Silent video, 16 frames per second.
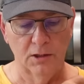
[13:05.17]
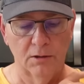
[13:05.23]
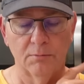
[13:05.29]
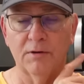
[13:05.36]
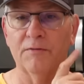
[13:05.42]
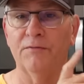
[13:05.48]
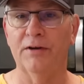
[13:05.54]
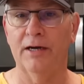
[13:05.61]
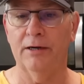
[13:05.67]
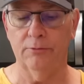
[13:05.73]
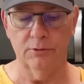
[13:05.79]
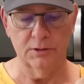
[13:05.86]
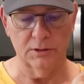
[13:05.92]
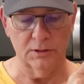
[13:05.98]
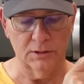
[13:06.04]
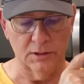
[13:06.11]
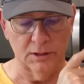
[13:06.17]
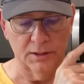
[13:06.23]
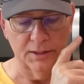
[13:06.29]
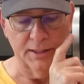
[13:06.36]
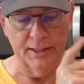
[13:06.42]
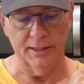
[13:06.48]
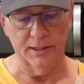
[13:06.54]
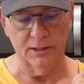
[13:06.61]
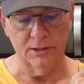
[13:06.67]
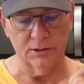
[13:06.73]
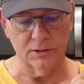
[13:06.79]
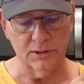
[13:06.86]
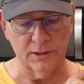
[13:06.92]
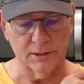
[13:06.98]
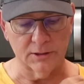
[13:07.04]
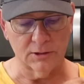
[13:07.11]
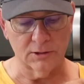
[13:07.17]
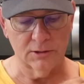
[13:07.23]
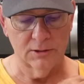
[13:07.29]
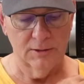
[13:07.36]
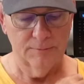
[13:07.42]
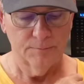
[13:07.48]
My fat was 96.